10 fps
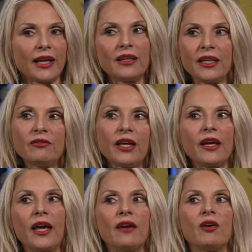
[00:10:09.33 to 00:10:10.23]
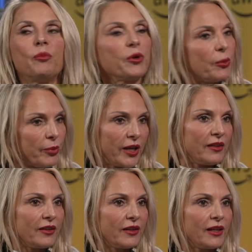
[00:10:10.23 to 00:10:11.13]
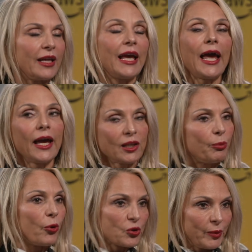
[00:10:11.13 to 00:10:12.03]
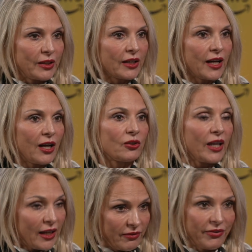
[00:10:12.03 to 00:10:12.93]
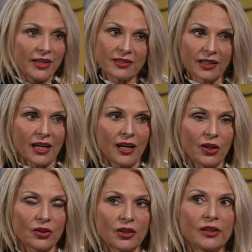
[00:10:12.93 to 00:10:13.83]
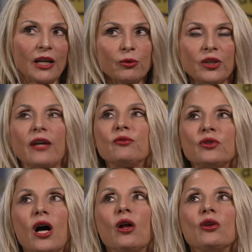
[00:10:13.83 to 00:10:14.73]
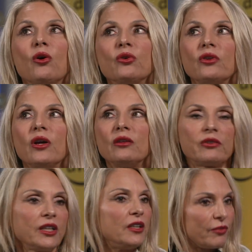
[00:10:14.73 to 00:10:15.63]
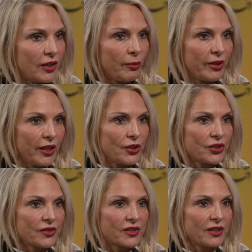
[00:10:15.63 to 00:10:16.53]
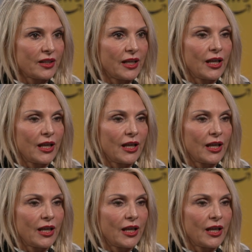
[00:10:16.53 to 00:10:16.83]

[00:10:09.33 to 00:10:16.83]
and if they have a prepaid and a postpaid account and fixed account, they would have to download three different applications. All right.